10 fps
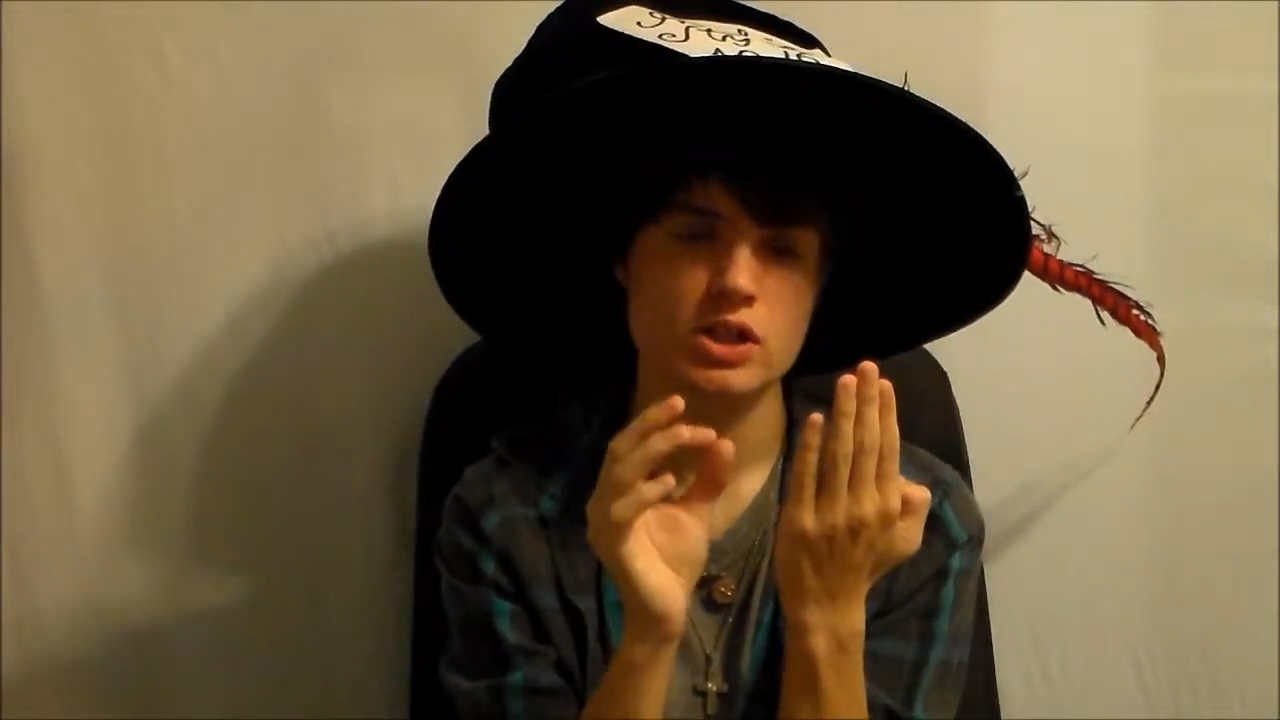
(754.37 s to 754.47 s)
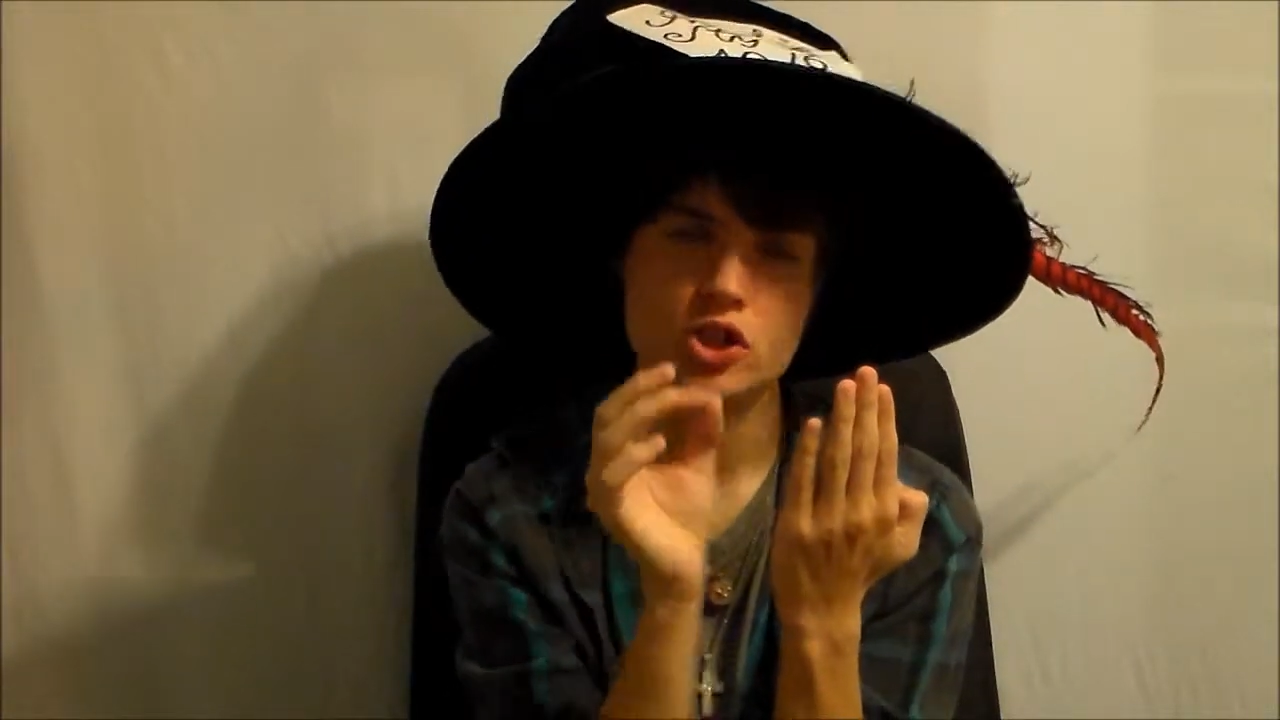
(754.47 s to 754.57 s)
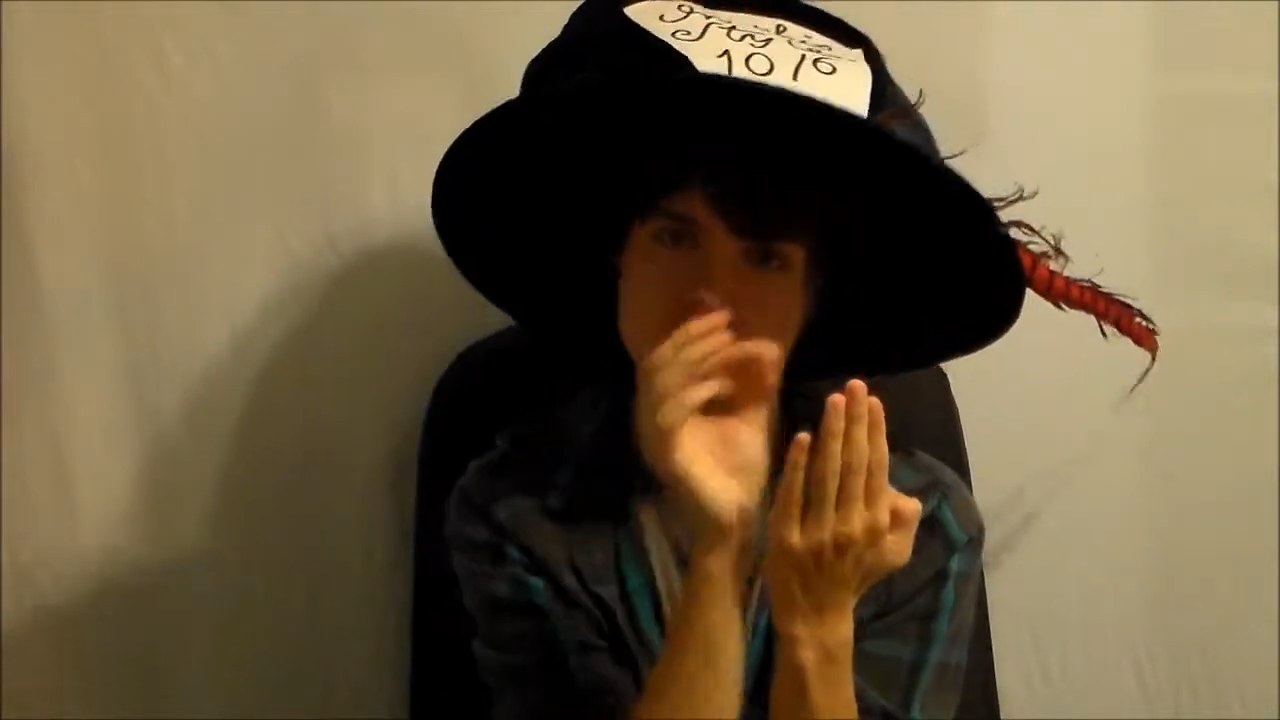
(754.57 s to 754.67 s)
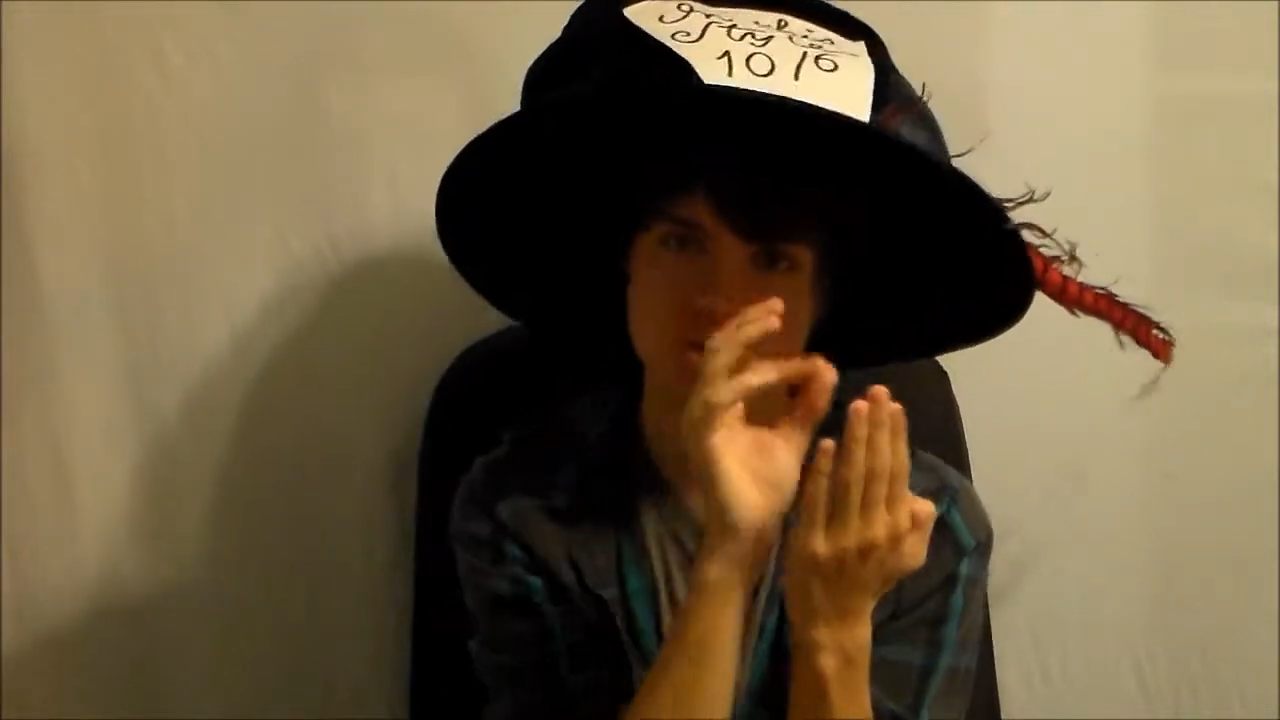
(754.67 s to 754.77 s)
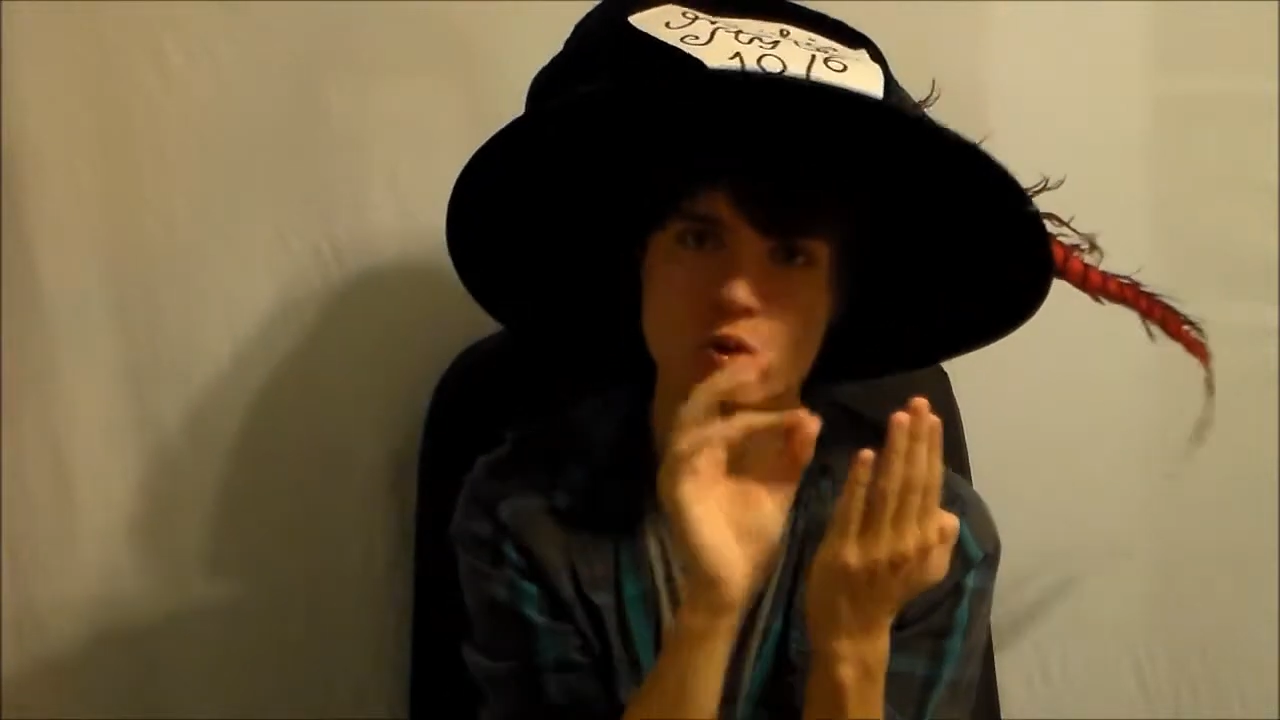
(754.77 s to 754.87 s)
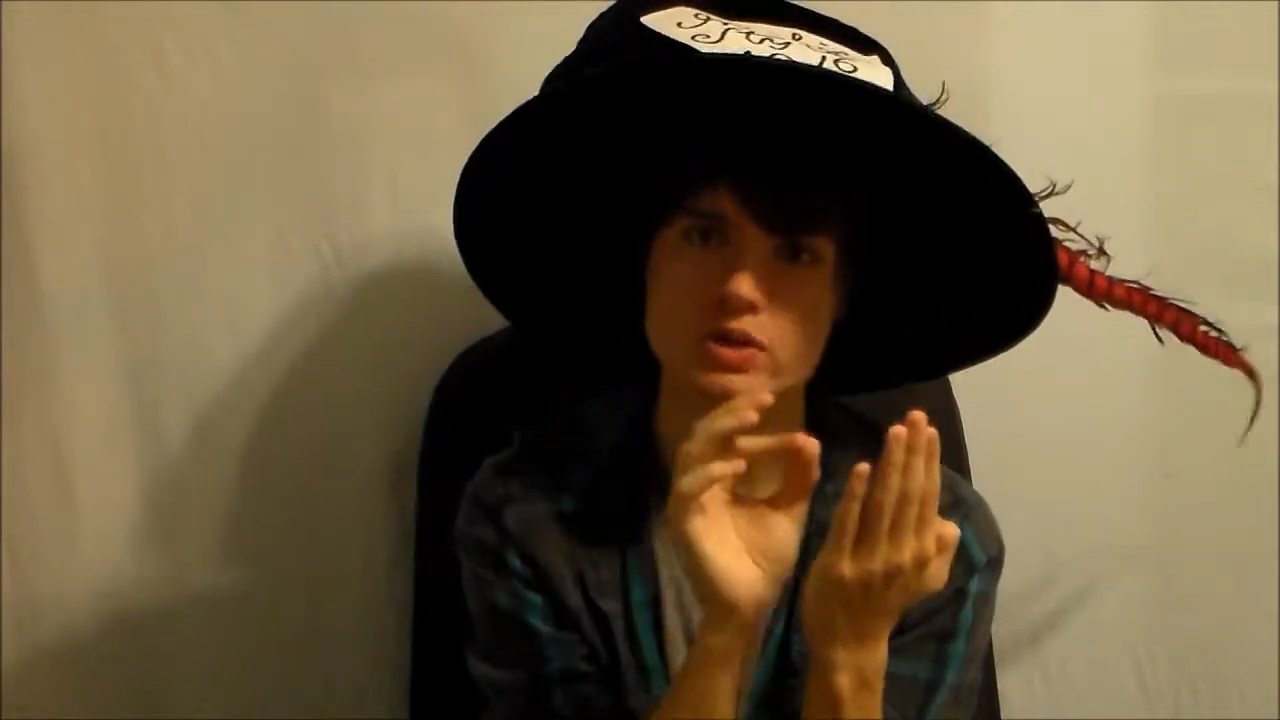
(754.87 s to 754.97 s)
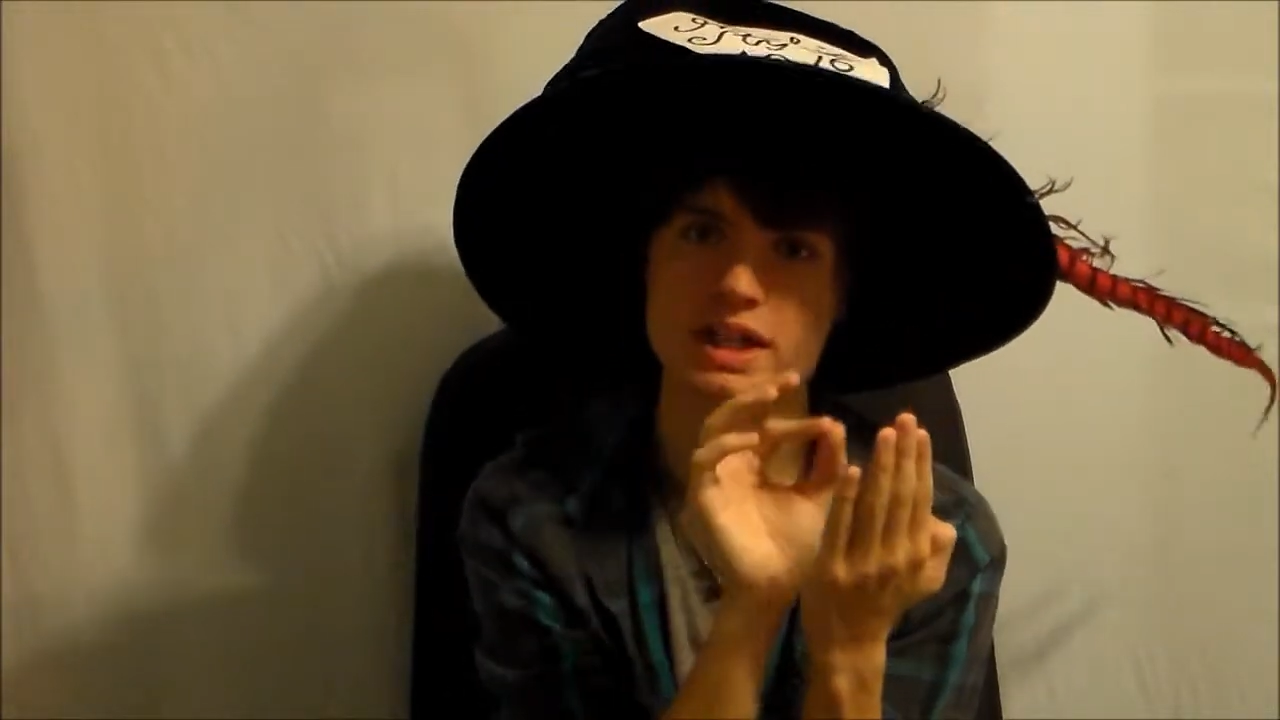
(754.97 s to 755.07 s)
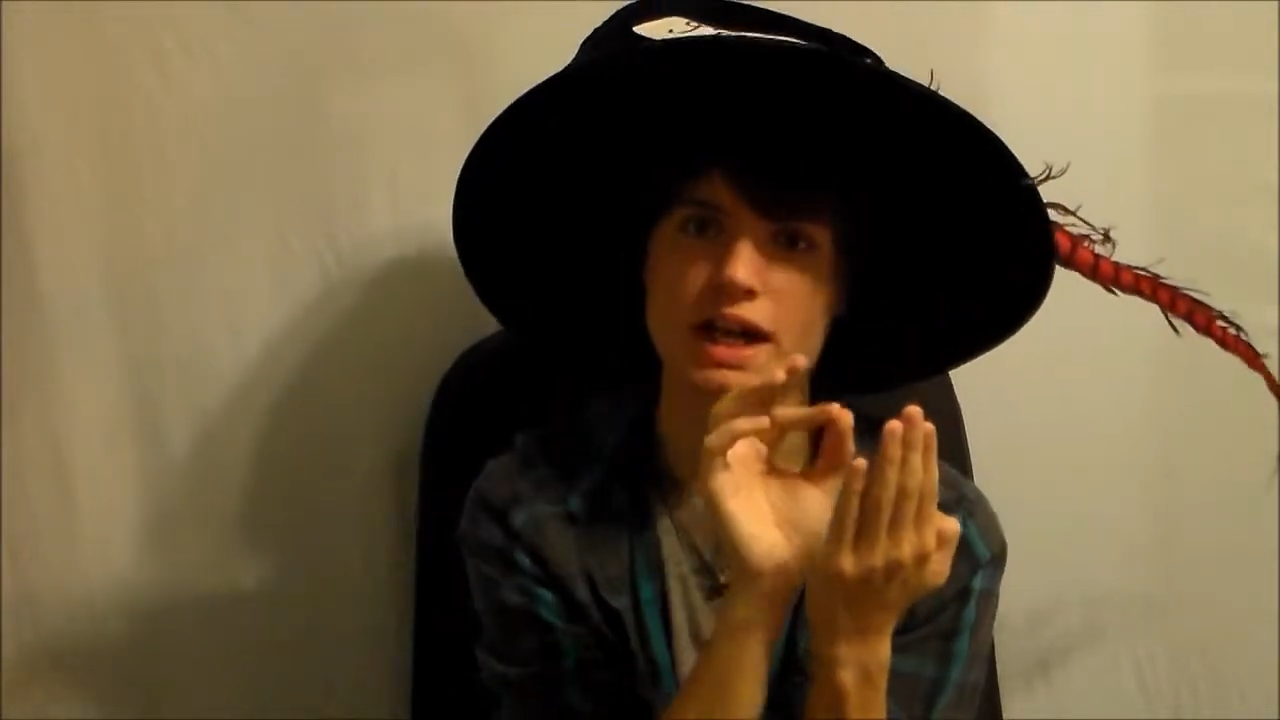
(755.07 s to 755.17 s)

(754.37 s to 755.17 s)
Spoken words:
strokes